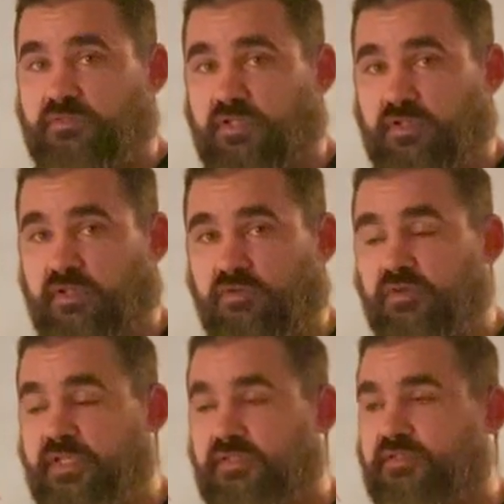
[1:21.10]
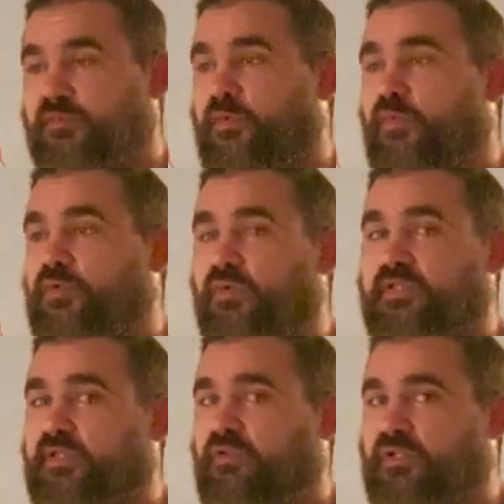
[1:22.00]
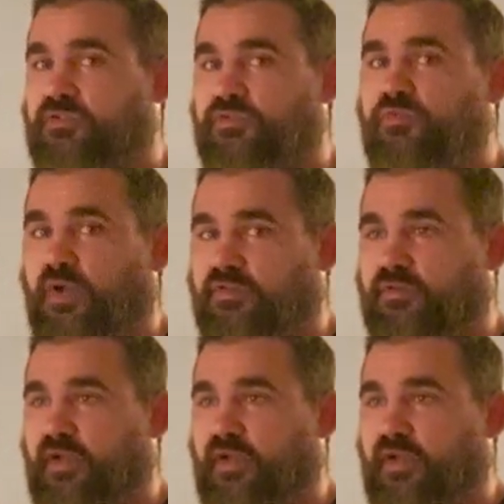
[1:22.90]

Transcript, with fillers: to increase, but we don't want to increase too much.